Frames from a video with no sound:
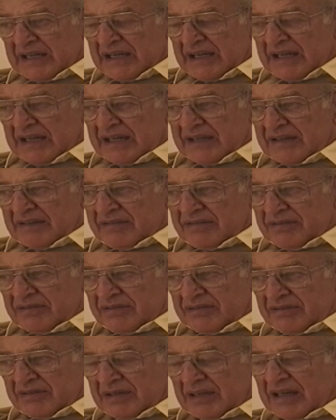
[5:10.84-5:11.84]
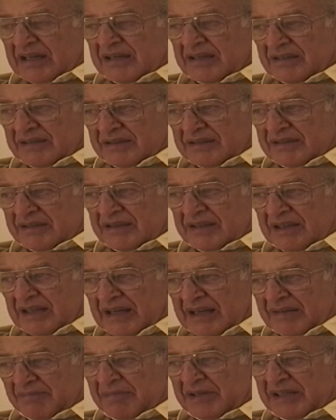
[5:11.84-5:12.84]

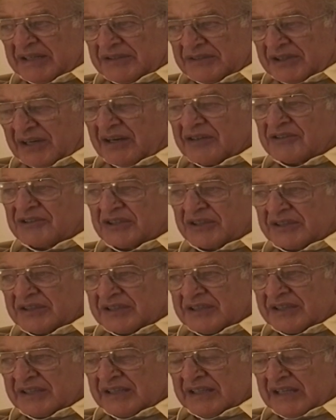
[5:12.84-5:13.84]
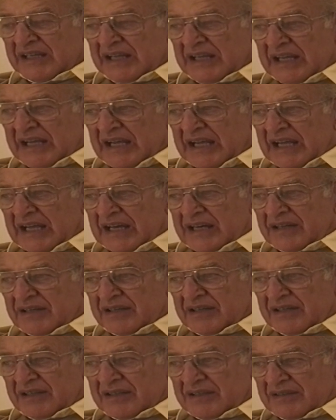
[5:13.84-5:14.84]
I made sergeant,
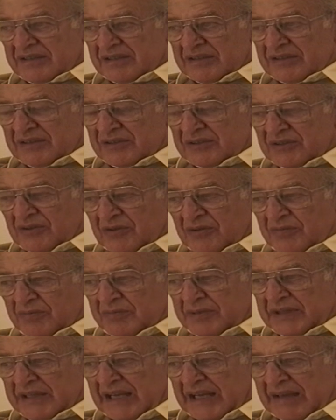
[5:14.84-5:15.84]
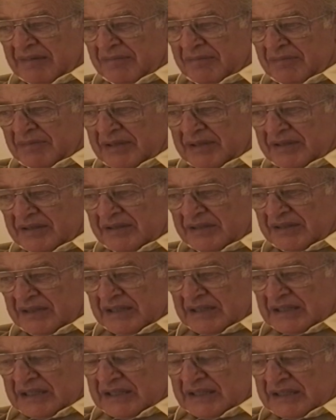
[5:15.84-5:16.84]
and so became
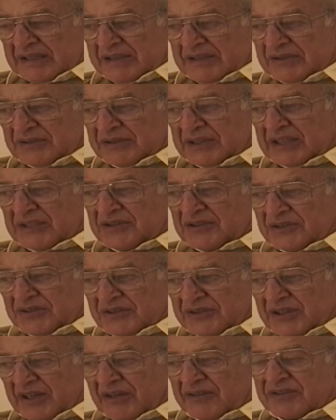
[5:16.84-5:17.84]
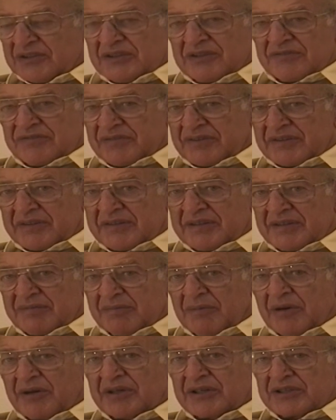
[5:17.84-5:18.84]
section sergeant for the
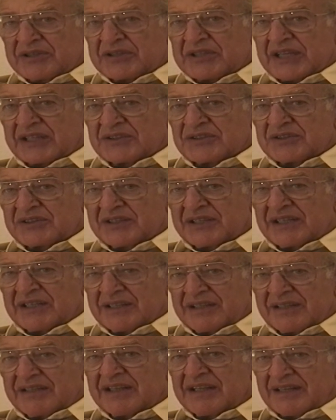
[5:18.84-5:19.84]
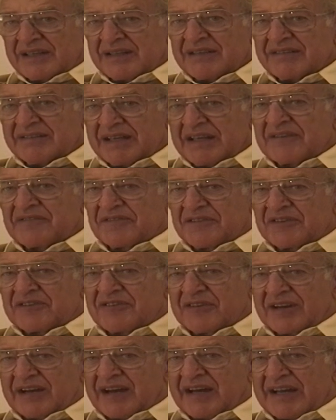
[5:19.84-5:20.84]
mortar section in an
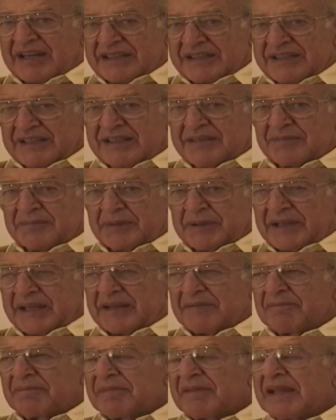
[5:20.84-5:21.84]
infantry line company.